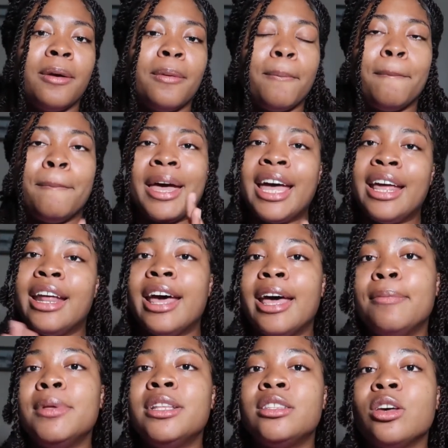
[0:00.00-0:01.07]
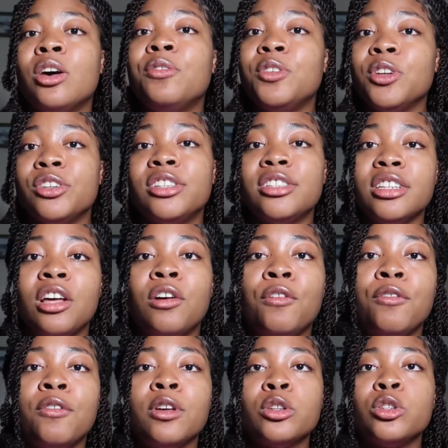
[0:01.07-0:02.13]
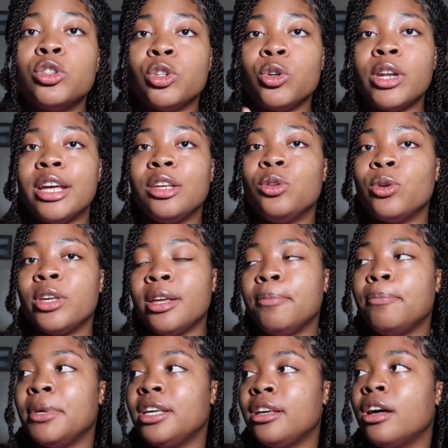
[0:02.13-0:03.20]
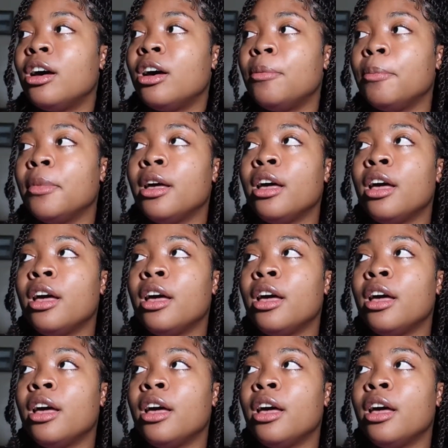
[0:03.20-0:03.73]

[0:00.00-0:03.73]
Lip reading: bad habits of yourself so that you can become